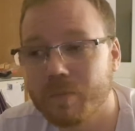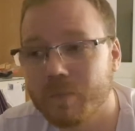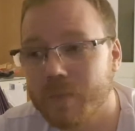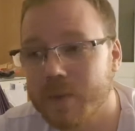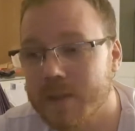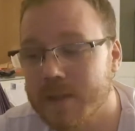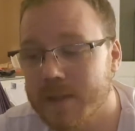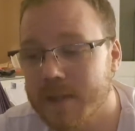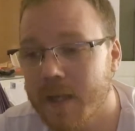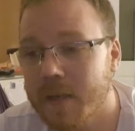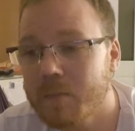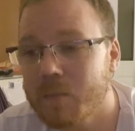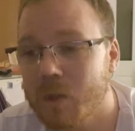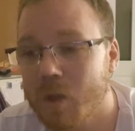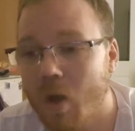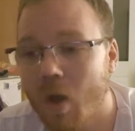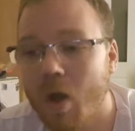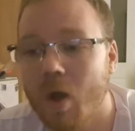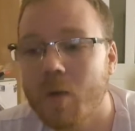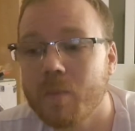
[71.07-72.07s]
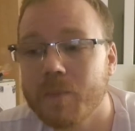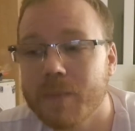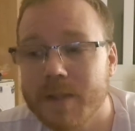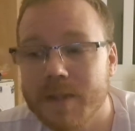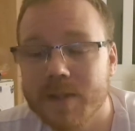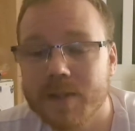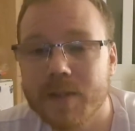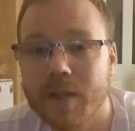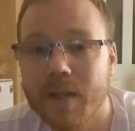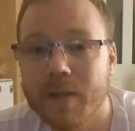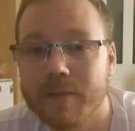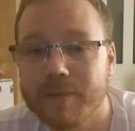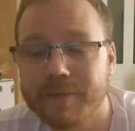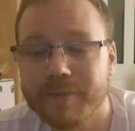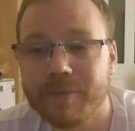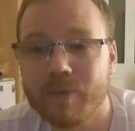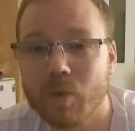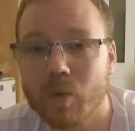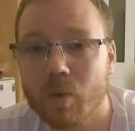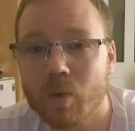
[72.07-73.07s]
The same can't be said
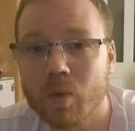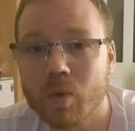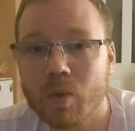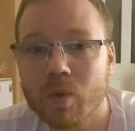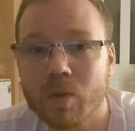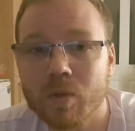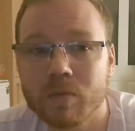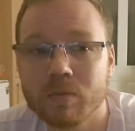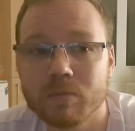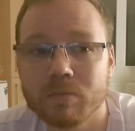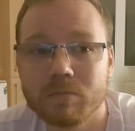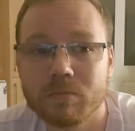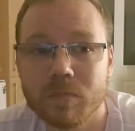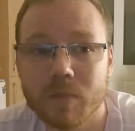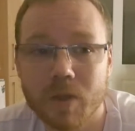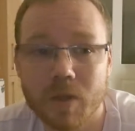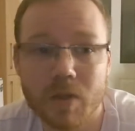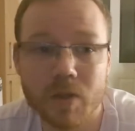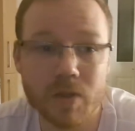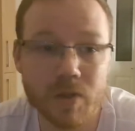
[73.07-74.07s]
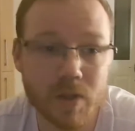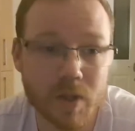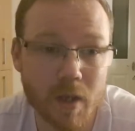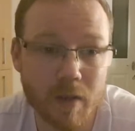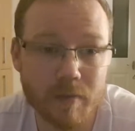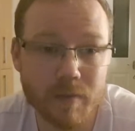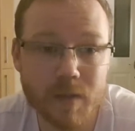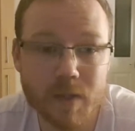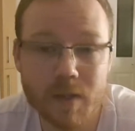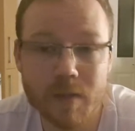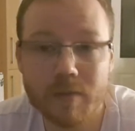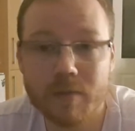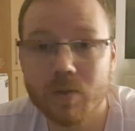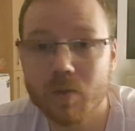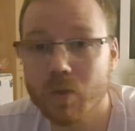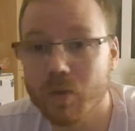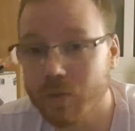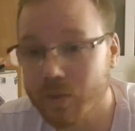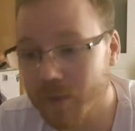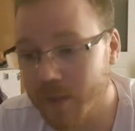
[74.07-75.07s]
for the Conservatives
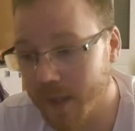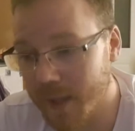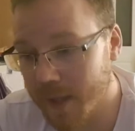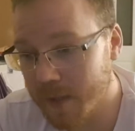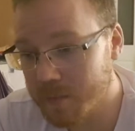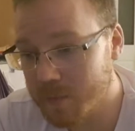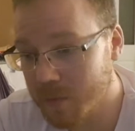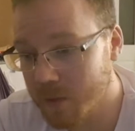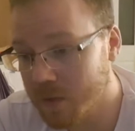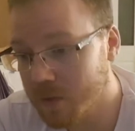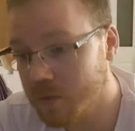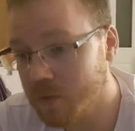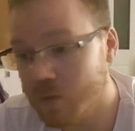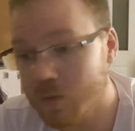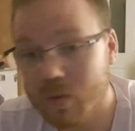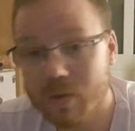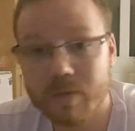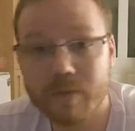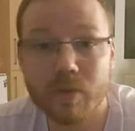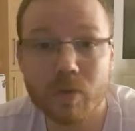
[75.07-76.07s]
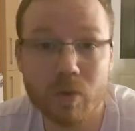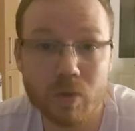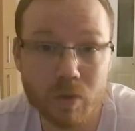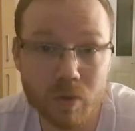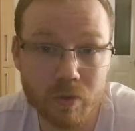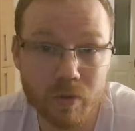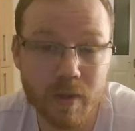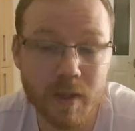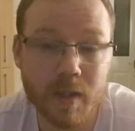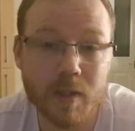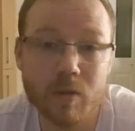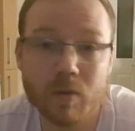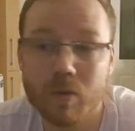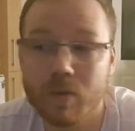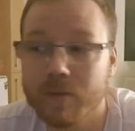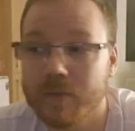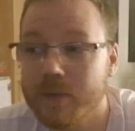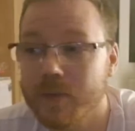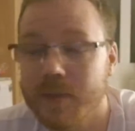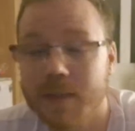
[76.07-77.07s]
or for Labour or for Green
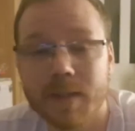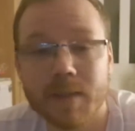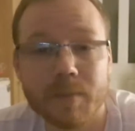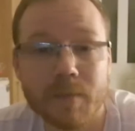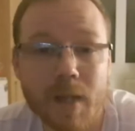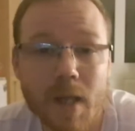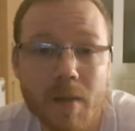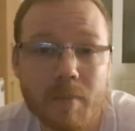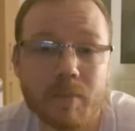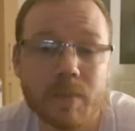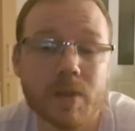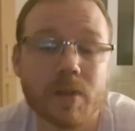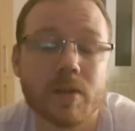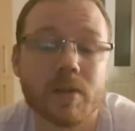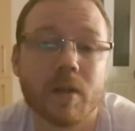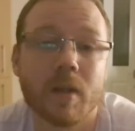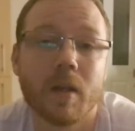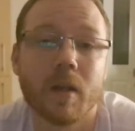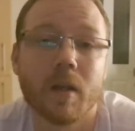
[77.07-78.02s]
or for the Lib Dems.